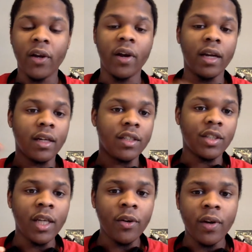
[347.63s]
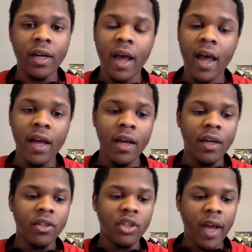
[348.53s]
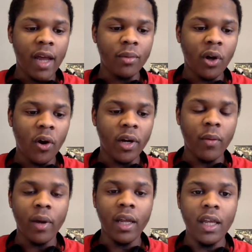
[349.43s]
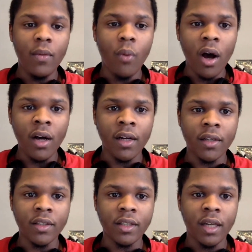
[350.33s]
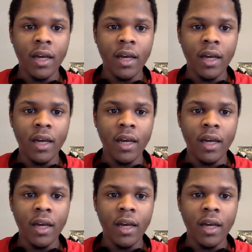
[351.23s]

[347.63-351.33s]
And considering that James Harden, when he was